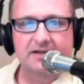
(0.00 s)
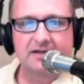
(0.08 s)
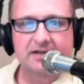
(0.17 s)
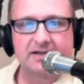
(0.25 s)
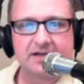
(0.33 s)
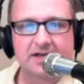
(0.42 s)

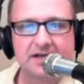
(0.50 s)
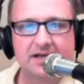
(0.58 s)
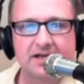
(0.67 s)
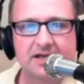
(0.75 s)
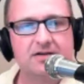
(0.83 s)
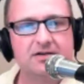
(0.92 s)

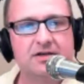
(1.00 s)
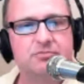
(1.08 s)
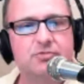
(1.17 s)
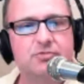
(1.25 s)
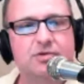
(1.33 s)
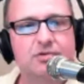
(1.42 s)
Kentucky
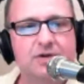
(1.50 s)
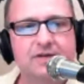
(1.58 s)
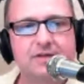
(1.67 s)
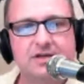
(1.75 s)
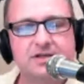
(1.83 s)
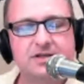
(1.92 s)

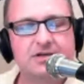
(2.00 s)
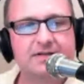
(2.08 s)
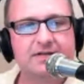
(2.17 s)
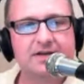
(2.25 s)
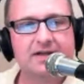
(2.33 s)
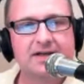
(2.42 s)
recruiting this year
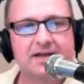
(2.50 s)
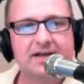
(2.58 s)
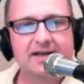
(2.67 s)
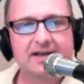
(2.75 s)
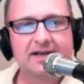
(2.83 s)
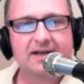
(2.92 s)
is
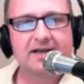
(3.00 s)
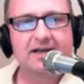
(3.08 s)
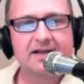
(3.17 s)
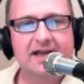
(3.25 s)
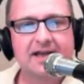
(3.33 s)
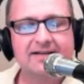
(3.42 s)

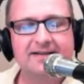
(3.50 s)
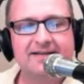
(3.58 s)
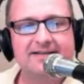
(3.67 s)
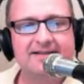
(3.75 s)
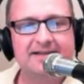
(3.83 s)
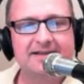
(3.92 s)

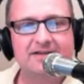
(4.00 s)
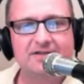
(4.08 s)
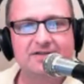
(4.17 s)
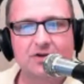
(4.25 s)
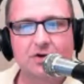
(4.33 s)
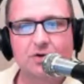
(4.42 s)
SEC is
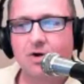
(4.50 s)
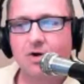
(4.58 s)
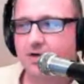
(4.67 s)
so hard to